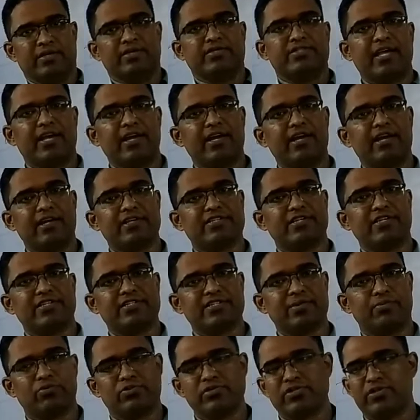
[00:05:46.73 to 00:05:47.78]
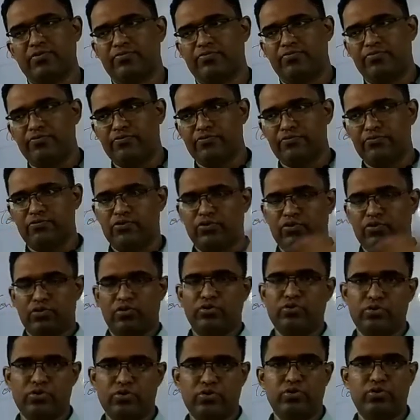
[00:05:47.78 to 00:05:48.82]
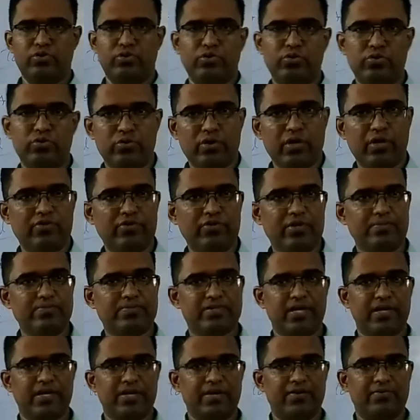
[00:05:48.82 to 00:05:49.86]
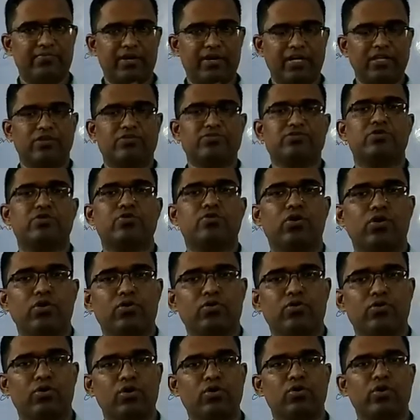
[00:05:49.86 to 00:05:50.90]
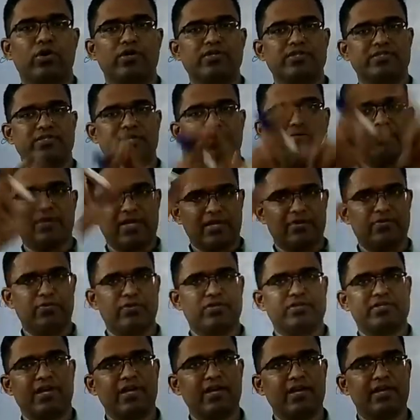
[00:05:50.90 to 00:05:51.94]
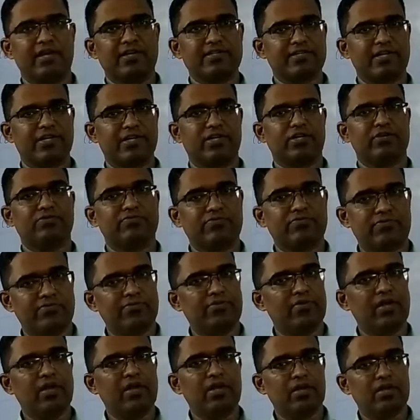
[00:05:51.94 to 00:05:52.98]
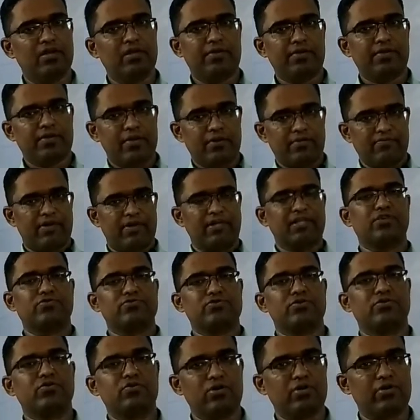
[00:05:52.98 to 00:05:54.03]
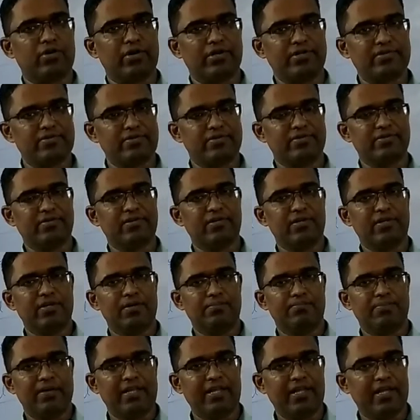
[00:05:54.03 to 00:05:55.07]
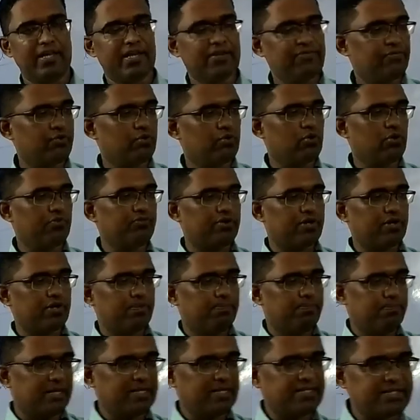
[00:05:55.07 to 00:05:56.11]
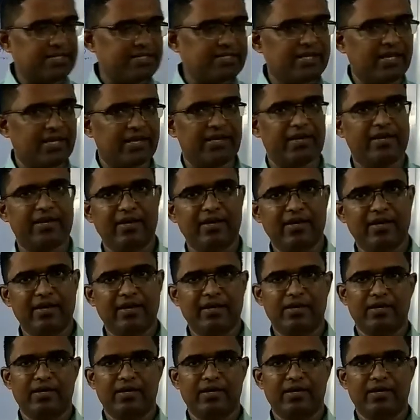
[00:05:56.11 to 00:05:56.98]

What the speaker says: single receipt. Suppose if you give them, say, 1,000 gold coins, they will give you a single receipt of 1,000 gold coins. But then, if you go for purchasing,